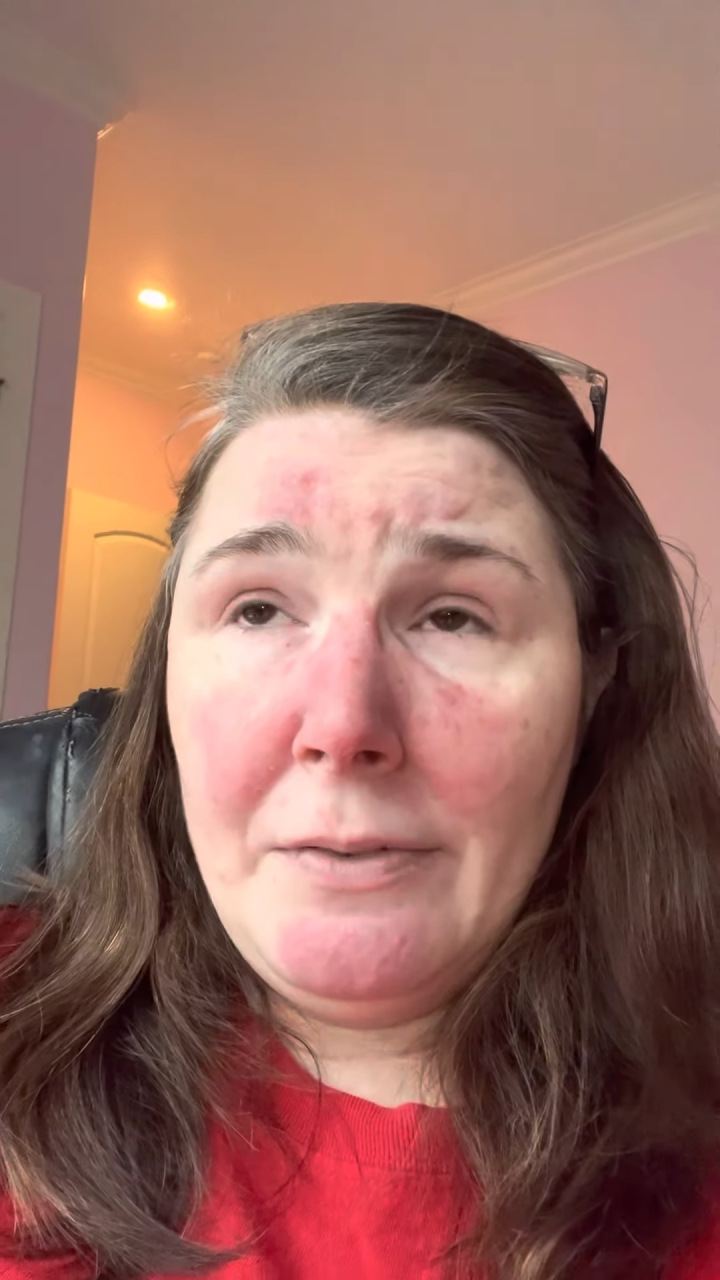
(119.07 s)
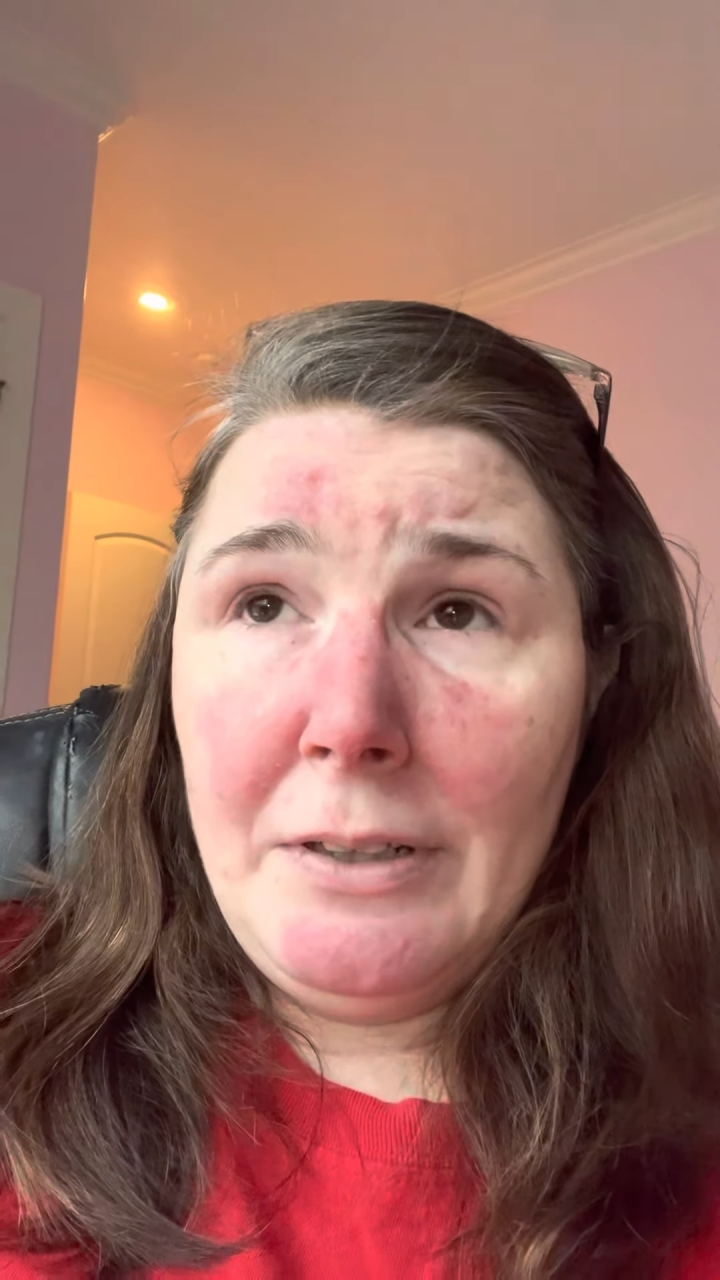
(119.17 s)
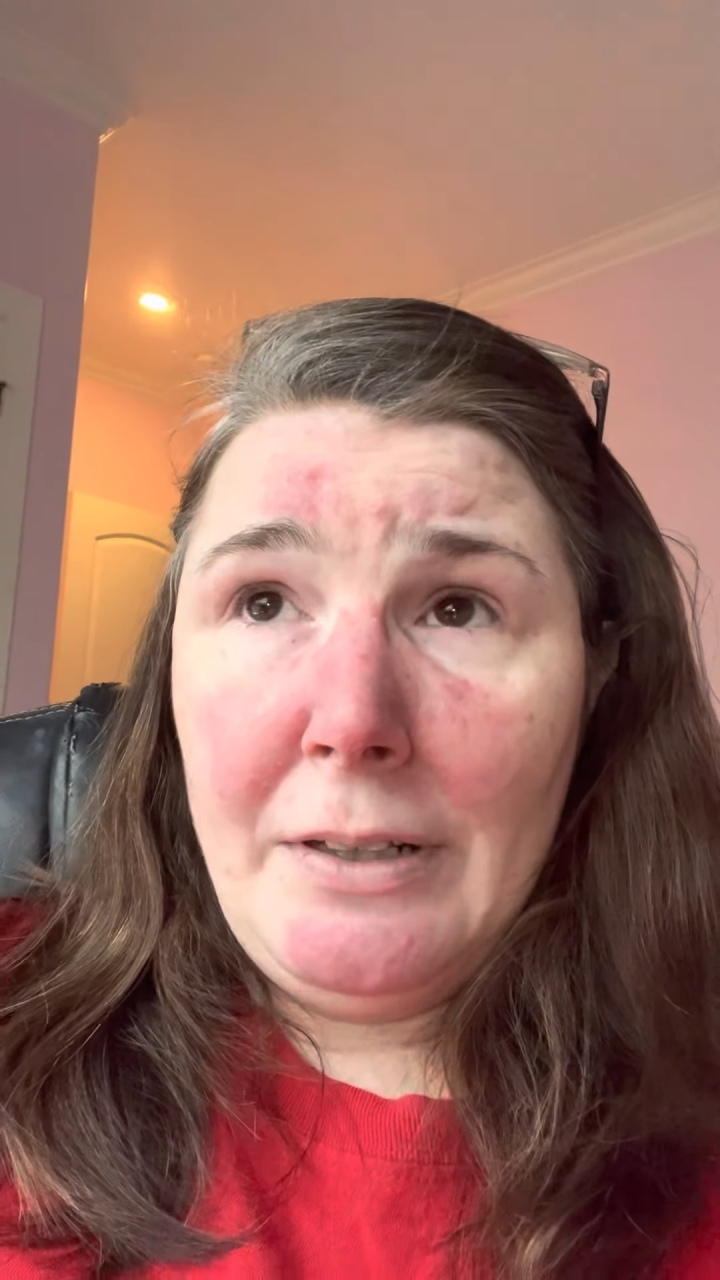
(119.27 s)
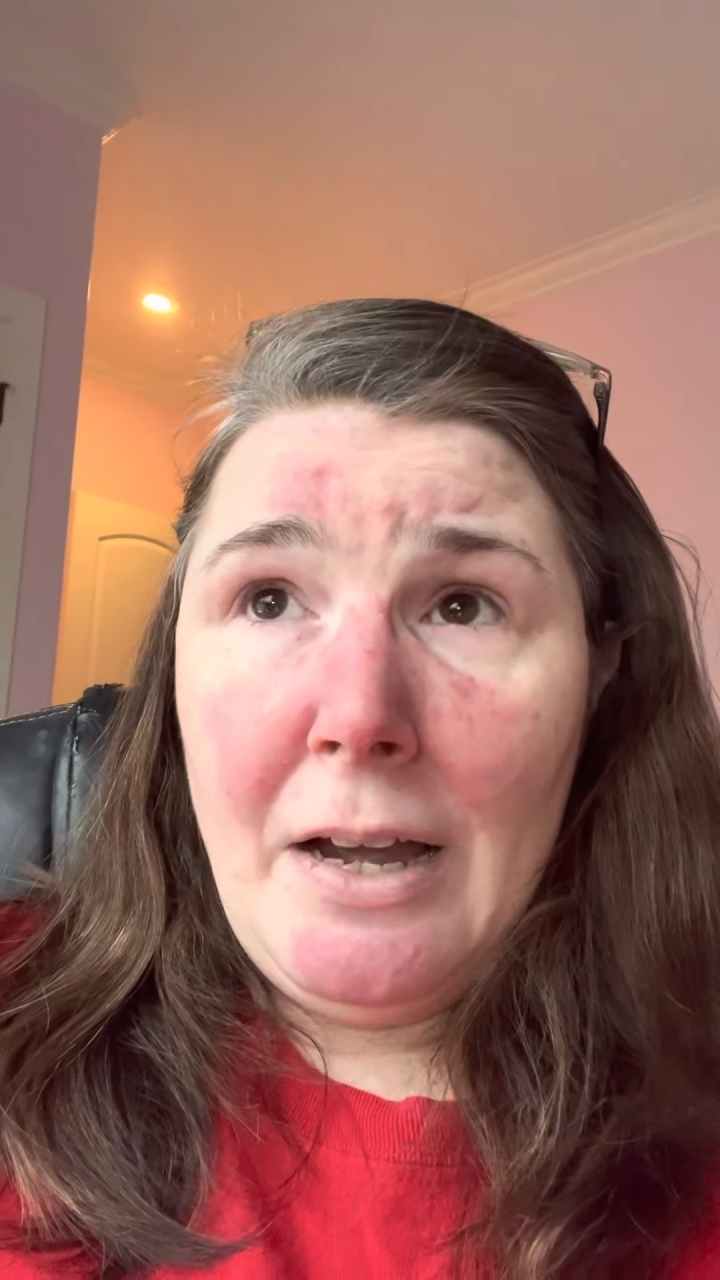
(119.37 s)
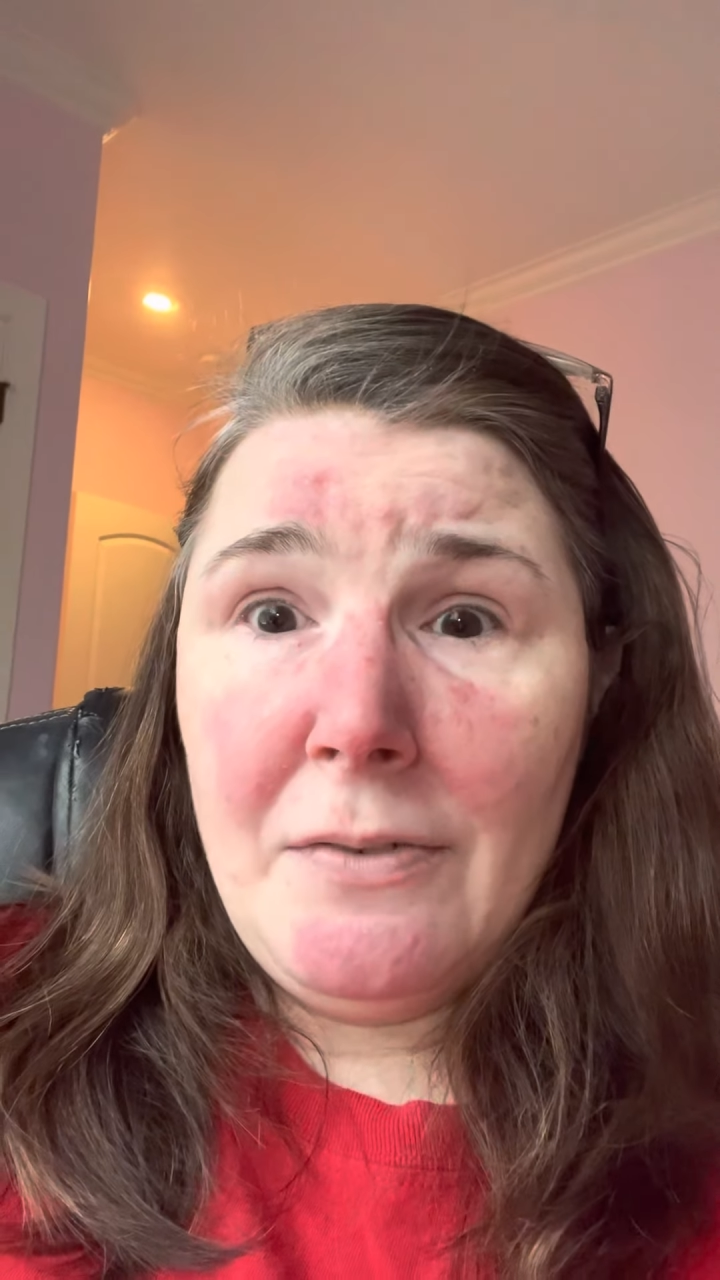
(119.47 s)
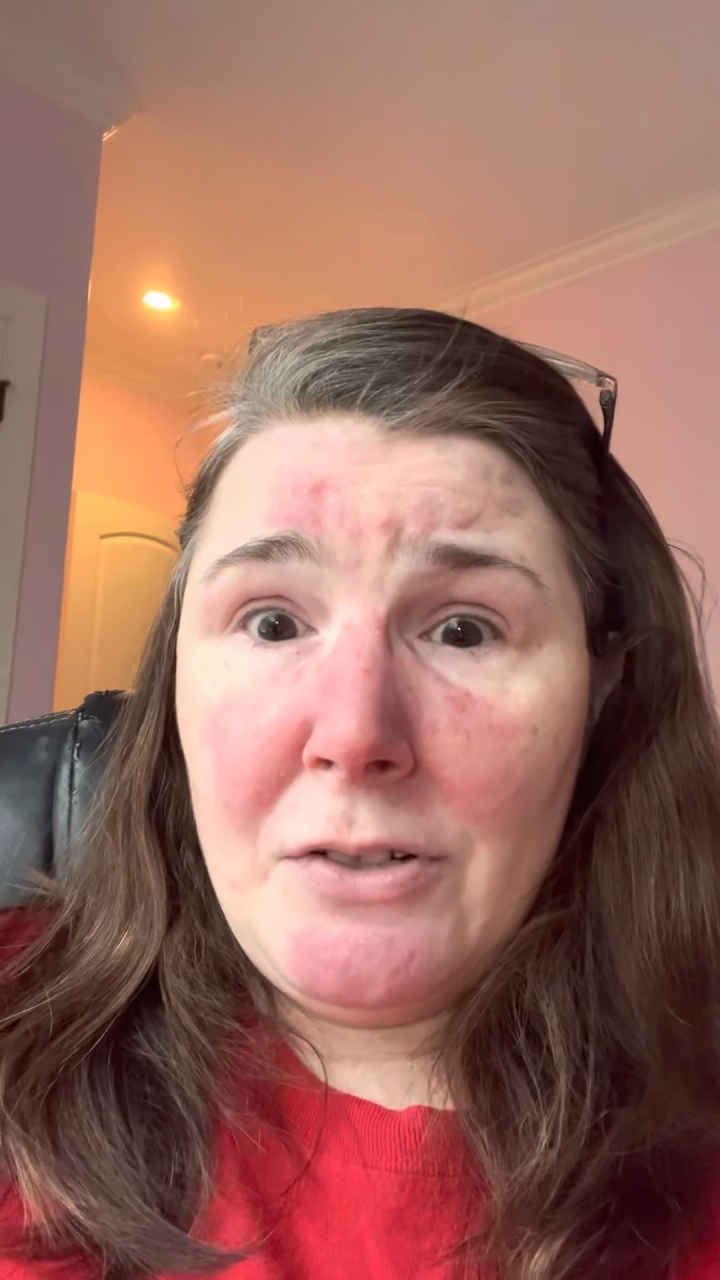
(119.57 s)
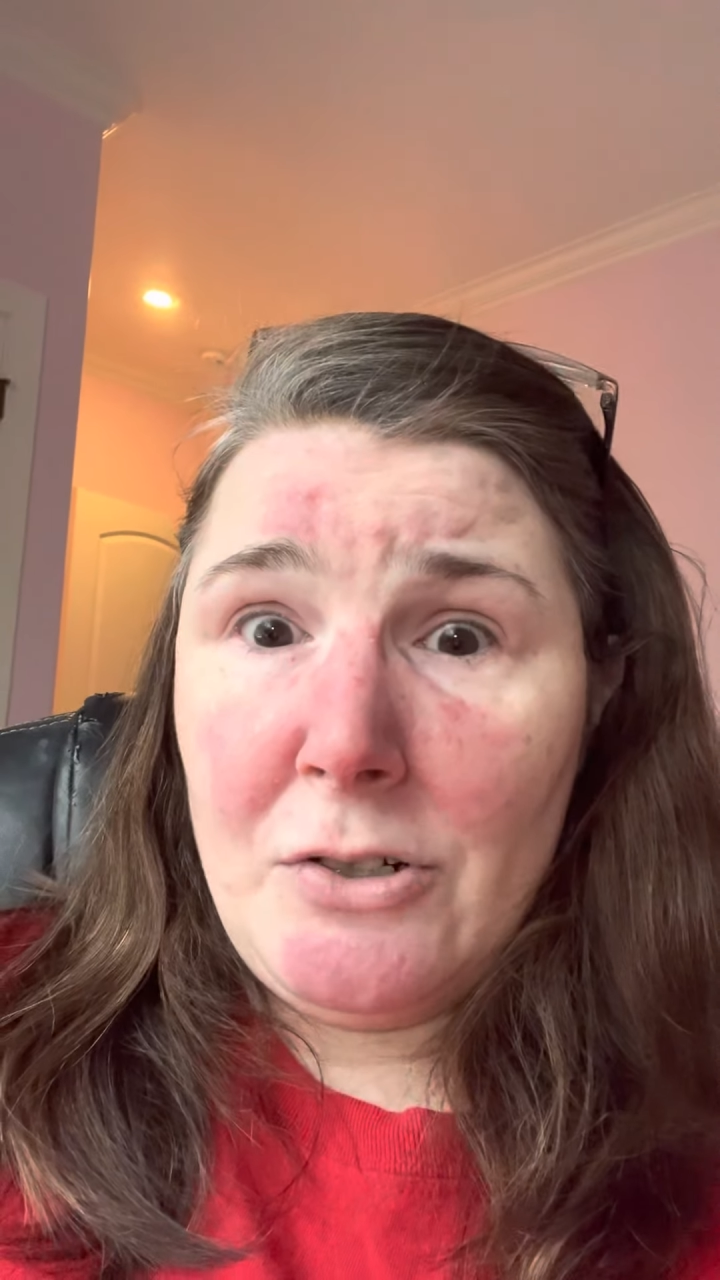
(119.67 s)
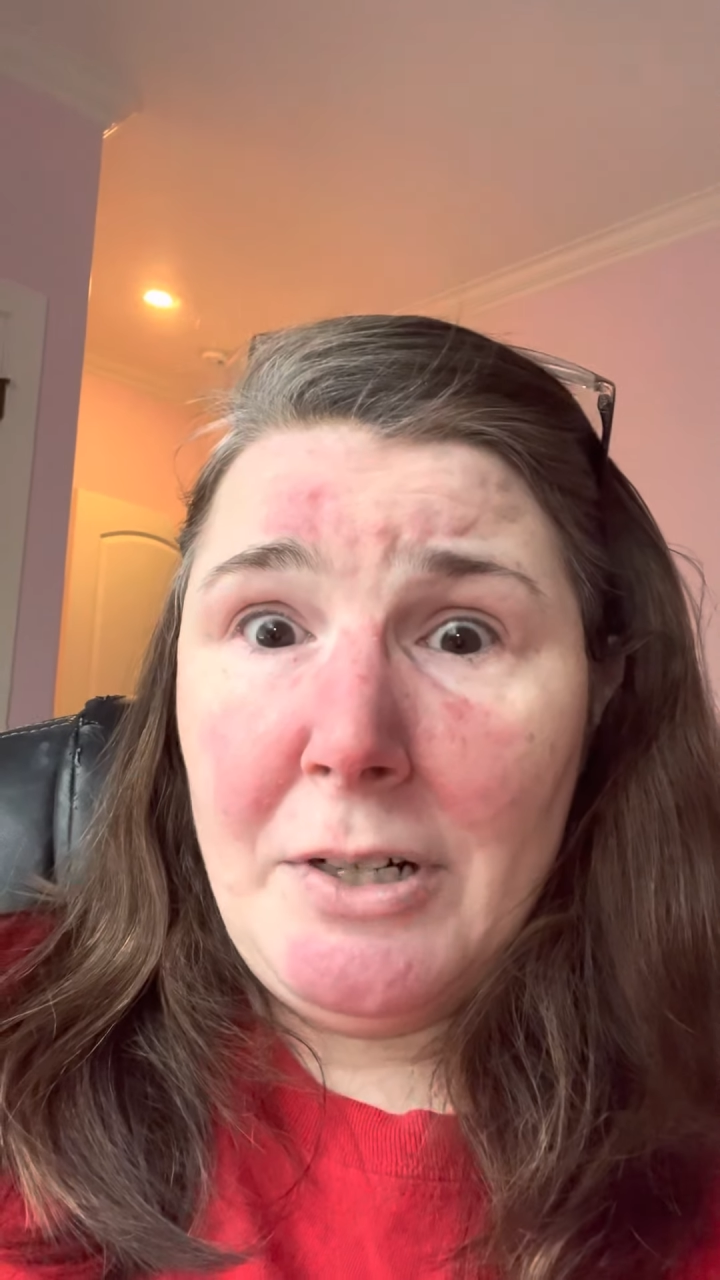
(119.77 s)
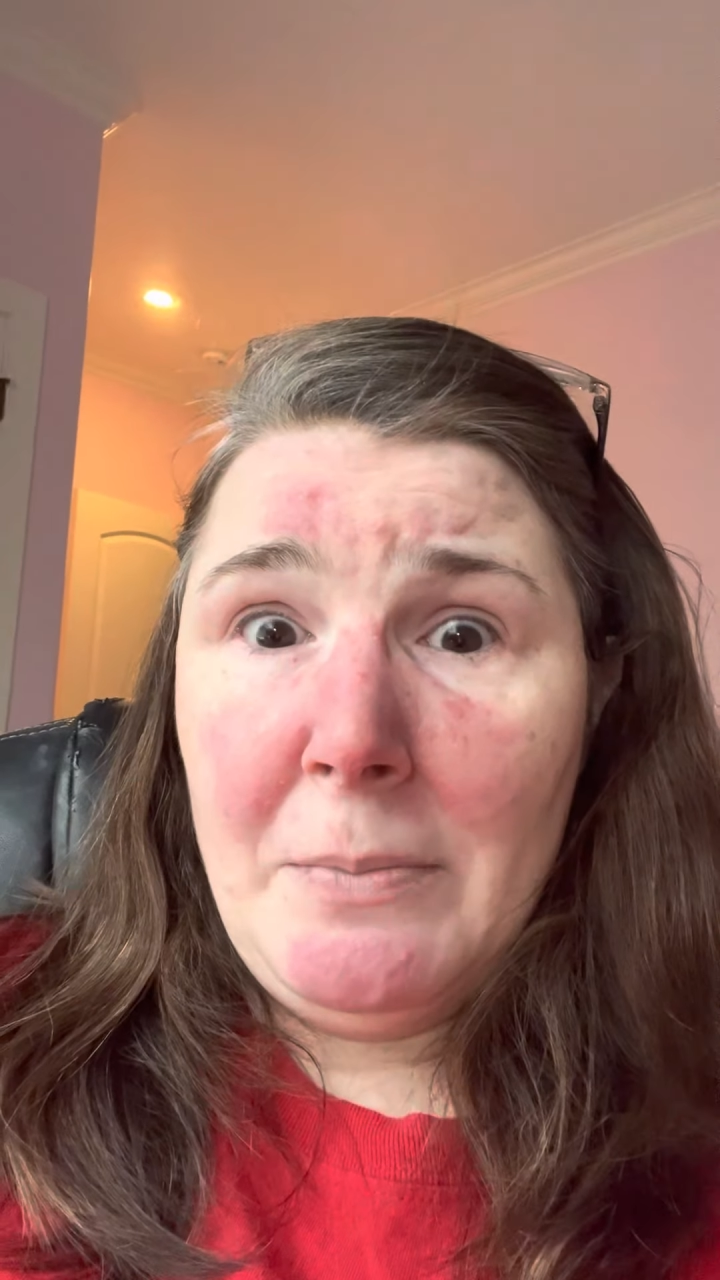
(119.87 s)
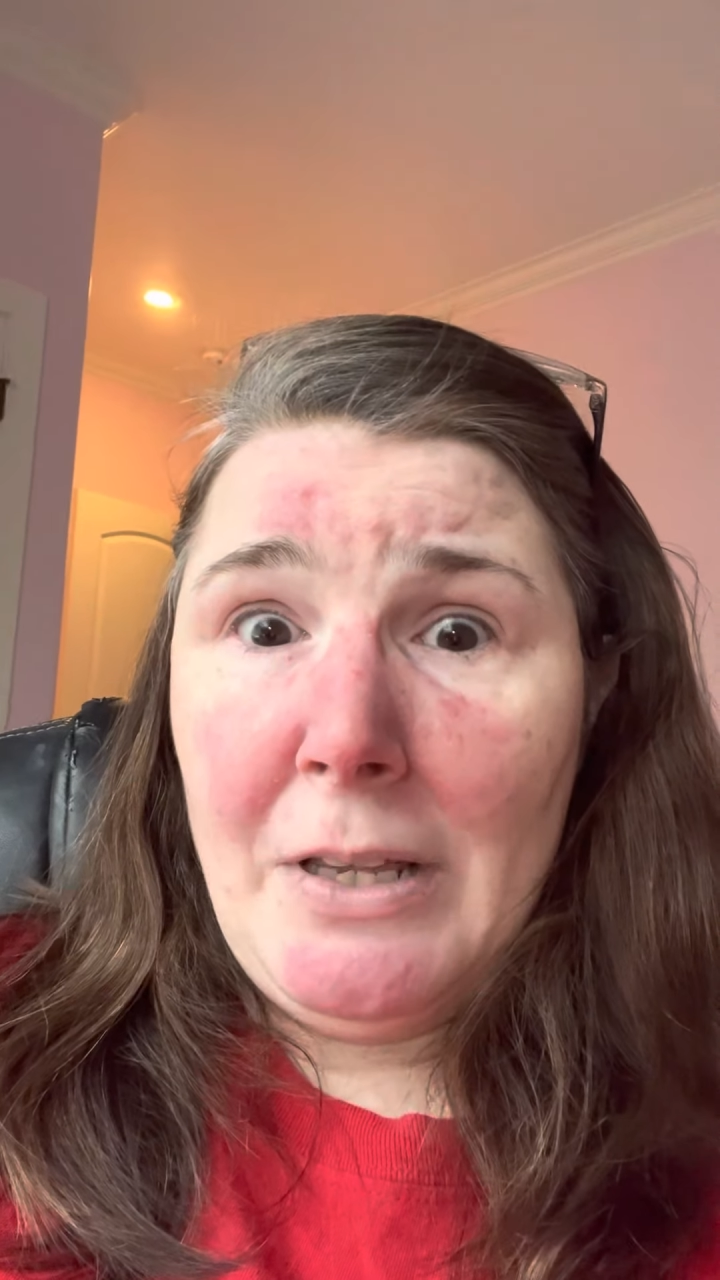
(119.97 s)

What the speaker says: the live stream